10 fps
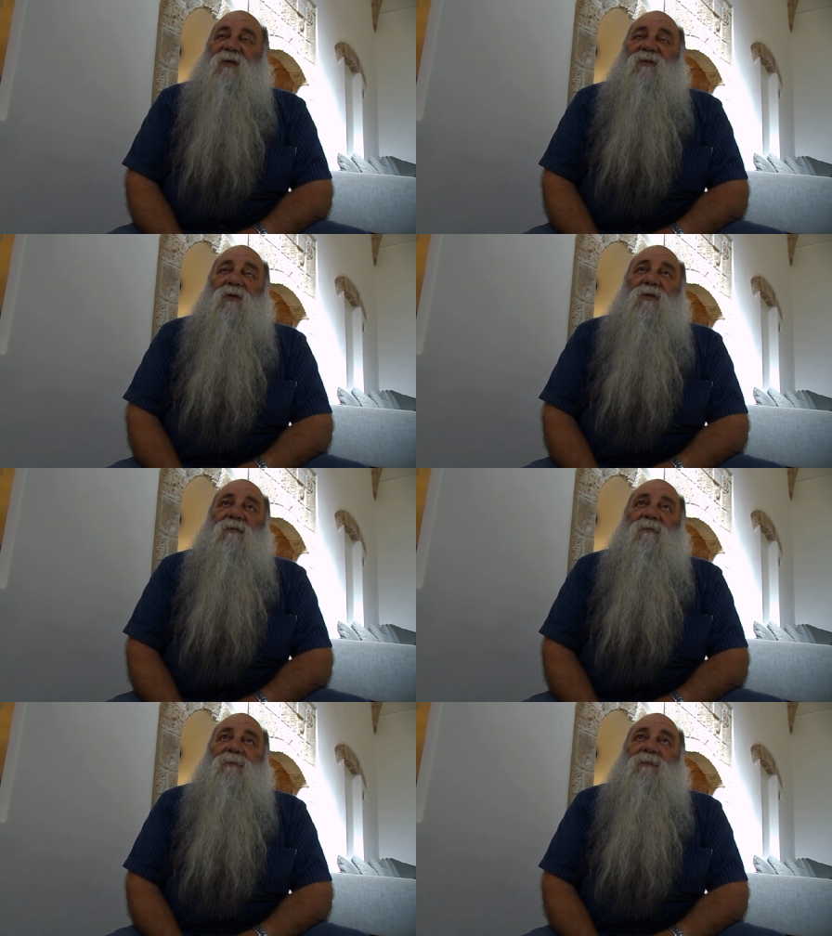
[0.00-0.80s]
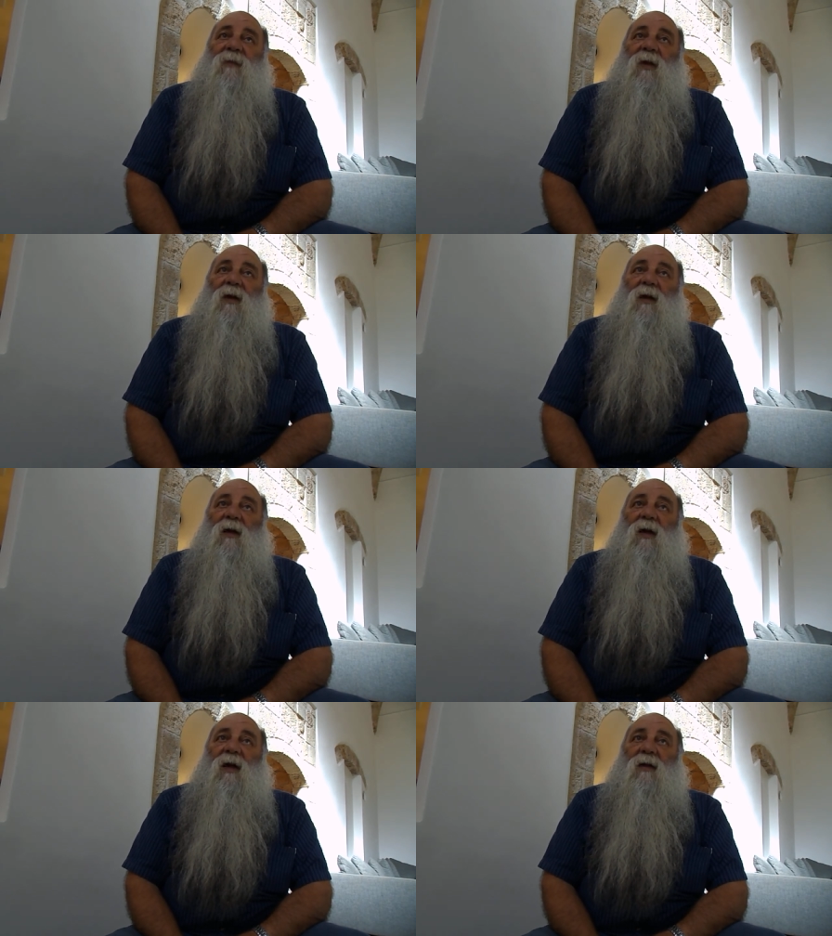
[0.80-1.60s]
before.
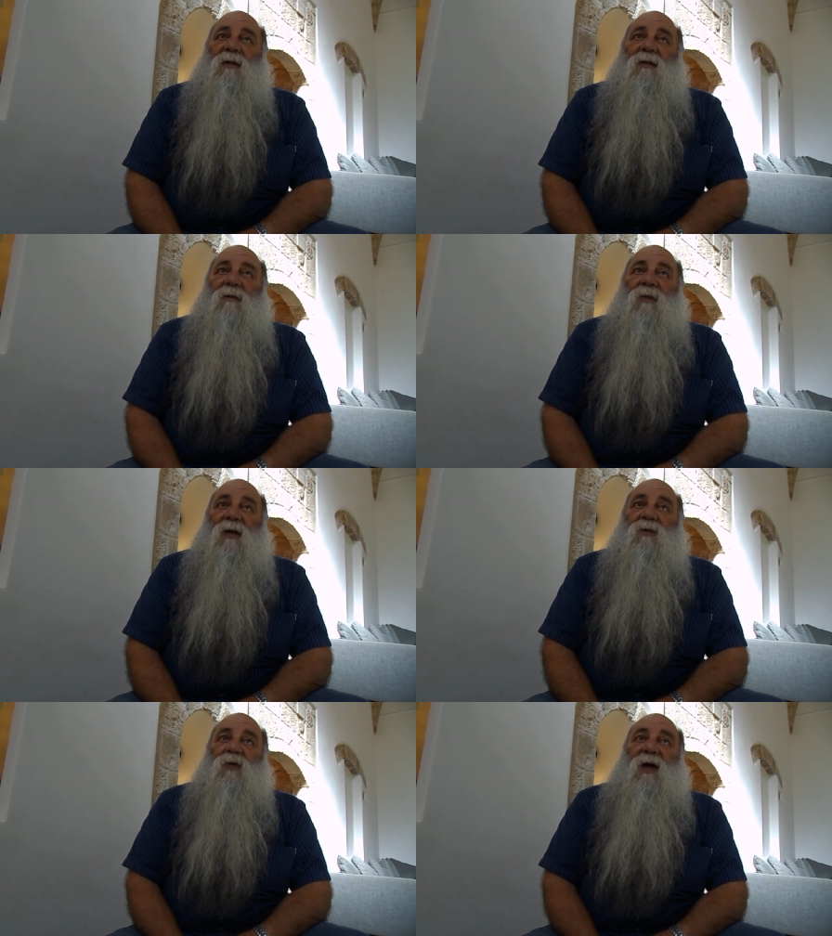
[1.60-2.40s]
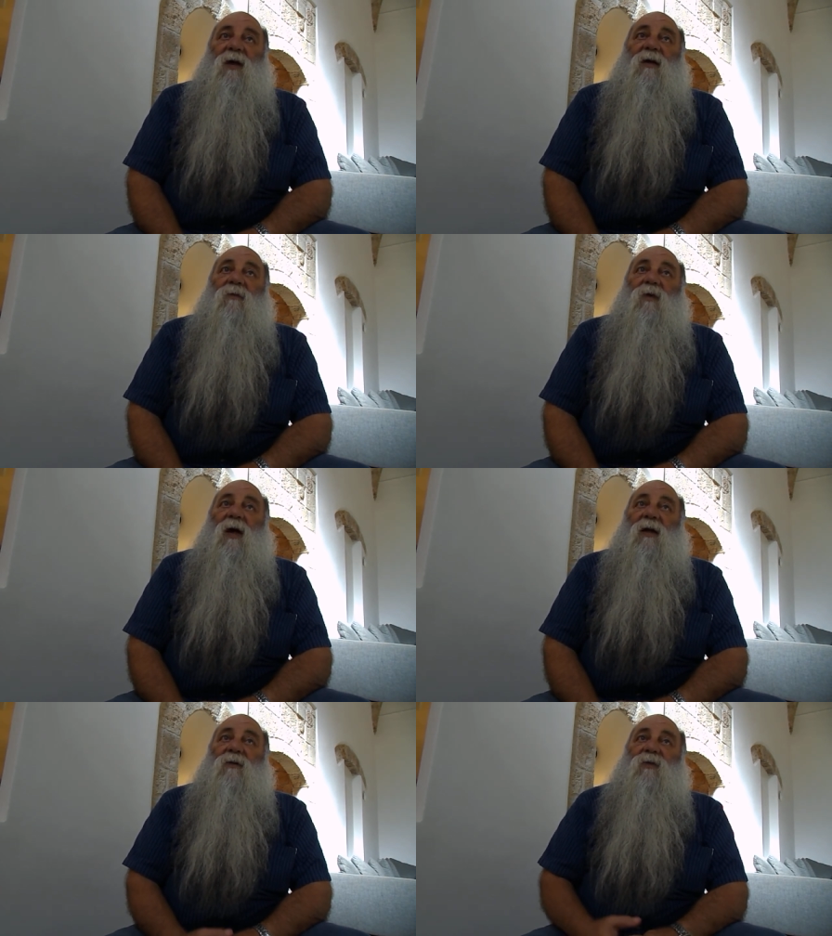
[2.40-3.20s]
And uh, by the way,
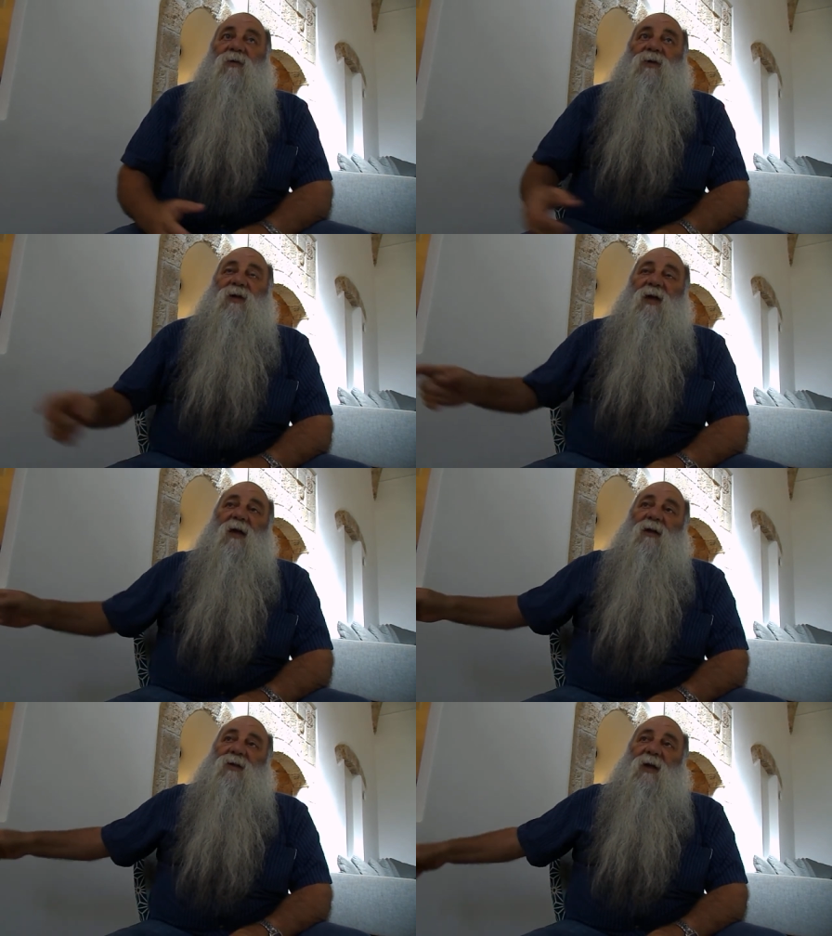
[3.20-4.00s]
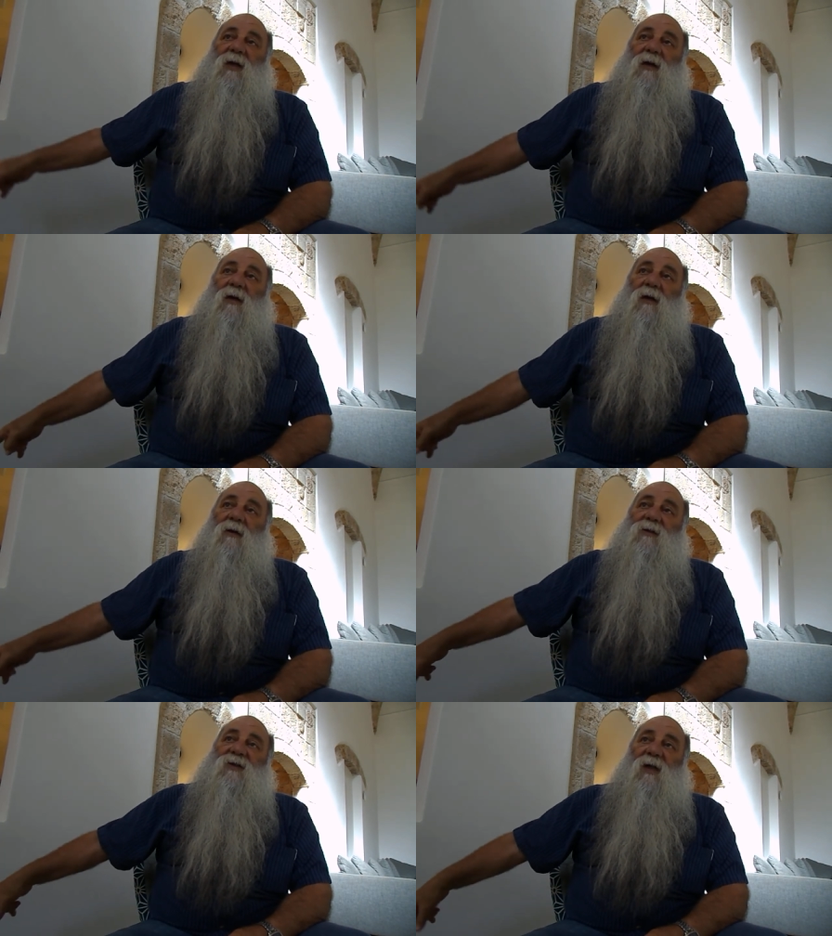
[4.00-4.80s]
while we were digging the
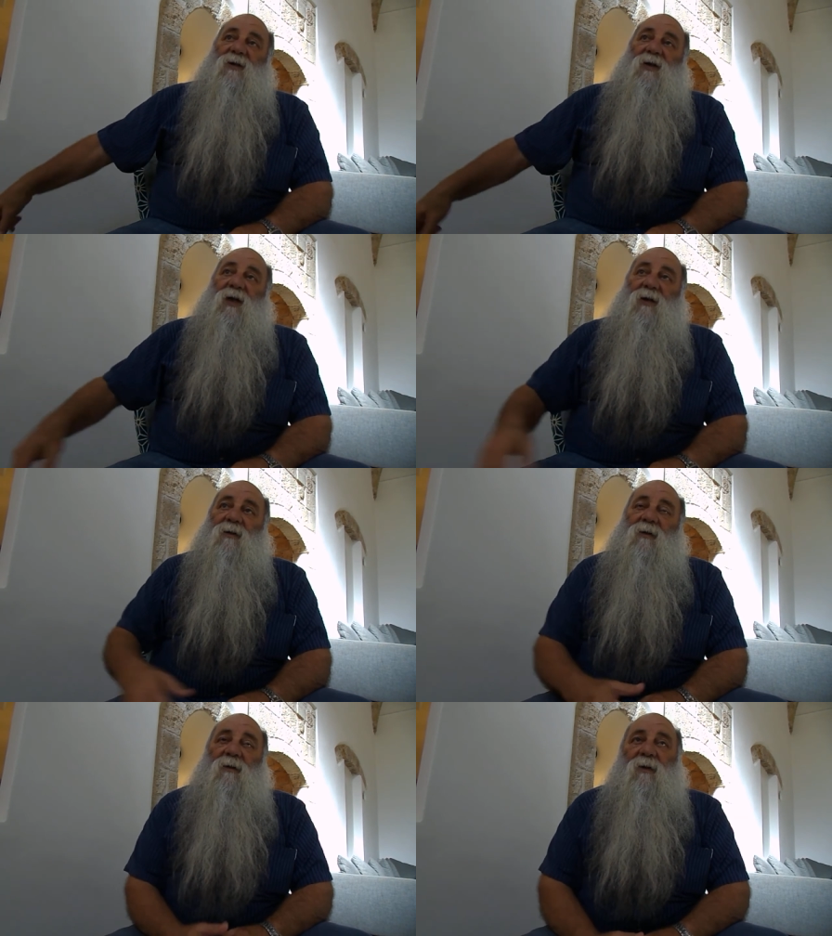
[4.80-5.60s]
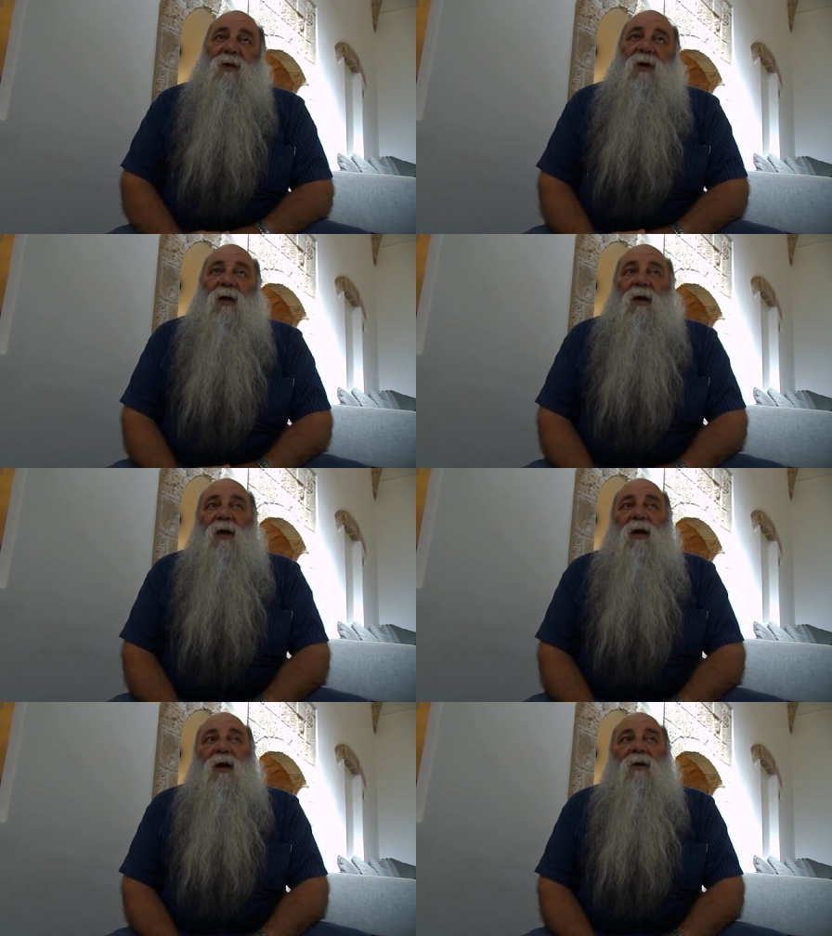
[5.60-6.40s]
uh, cellar here,
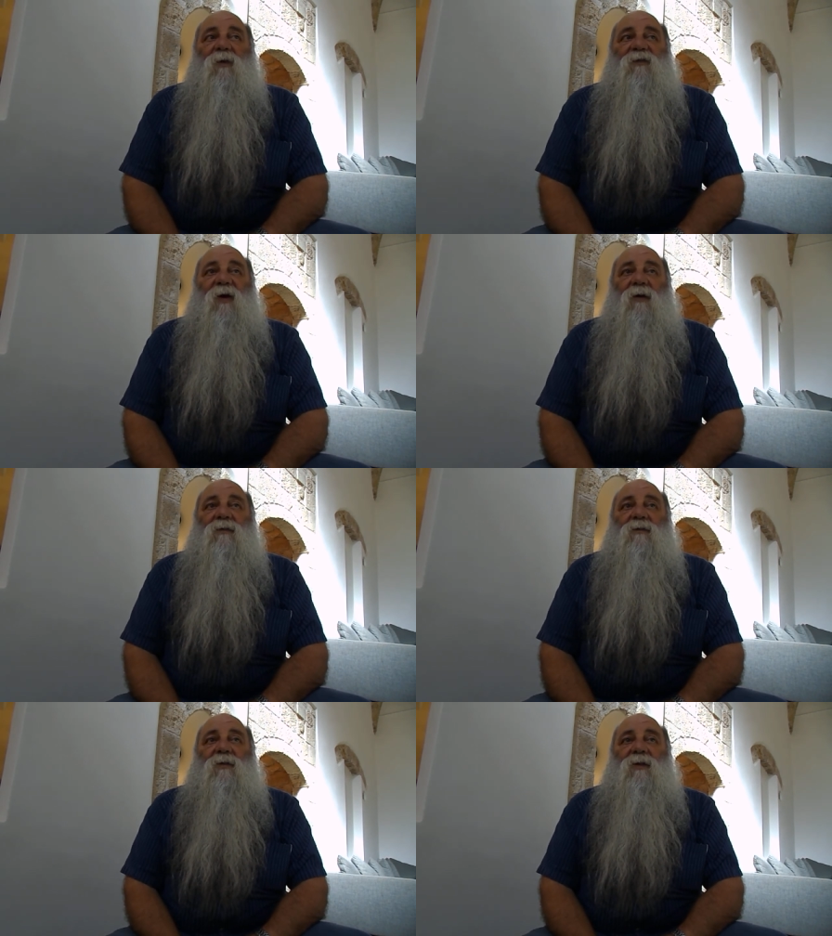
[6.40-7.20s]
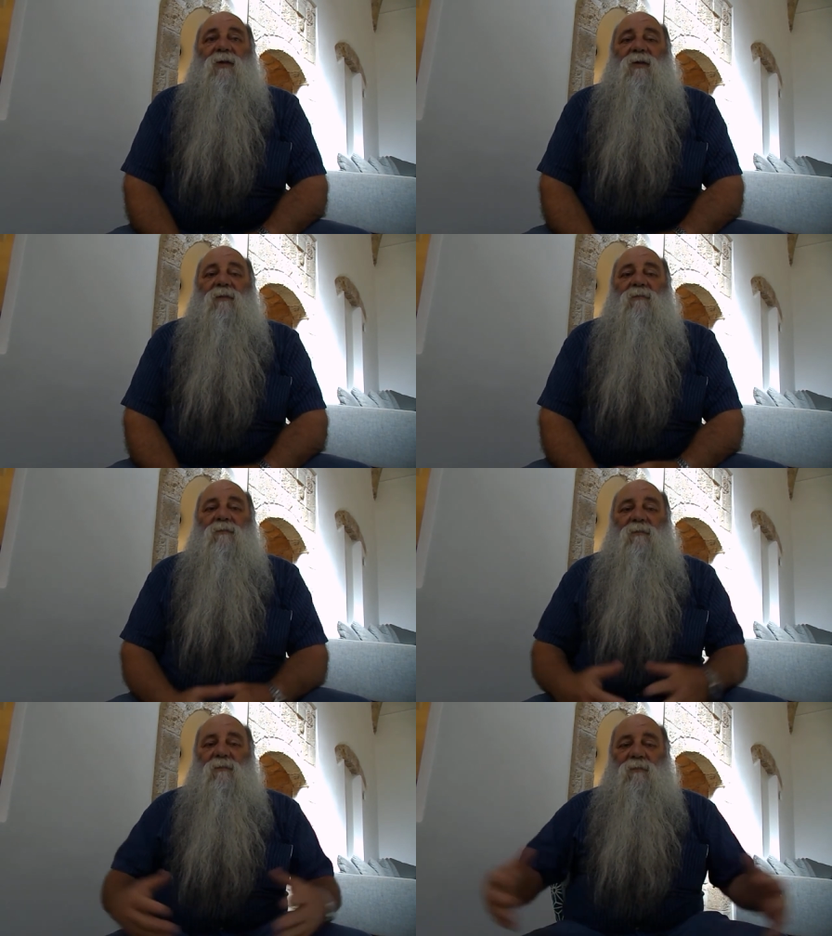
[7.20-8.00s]
uh, we found
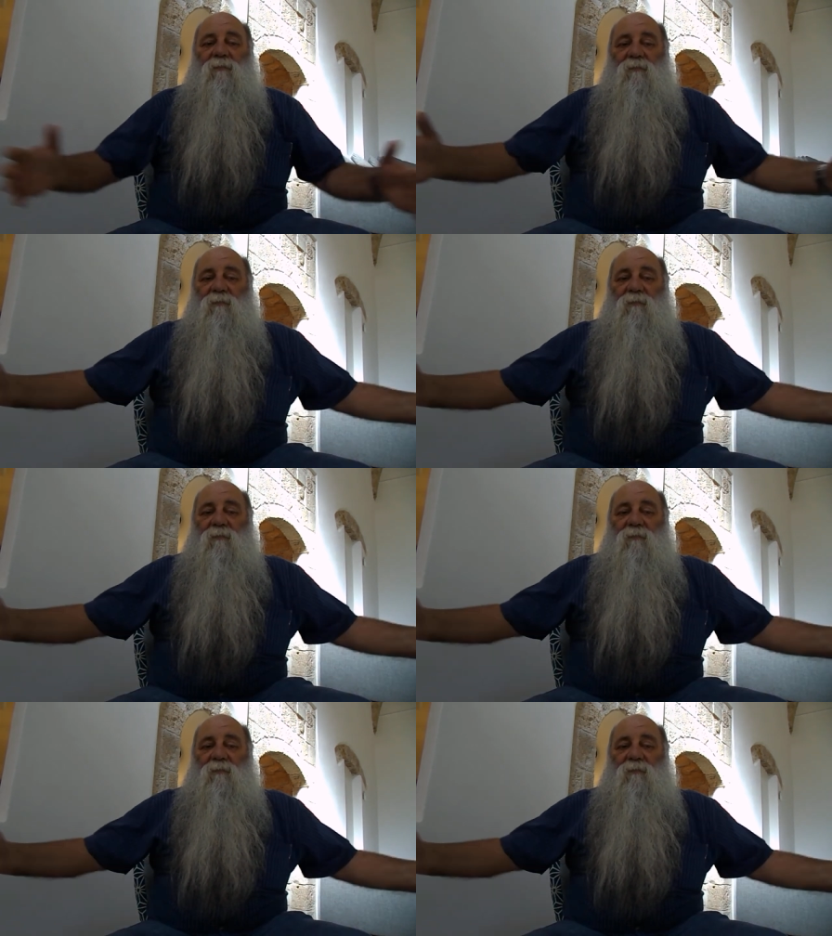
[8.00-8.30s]
um,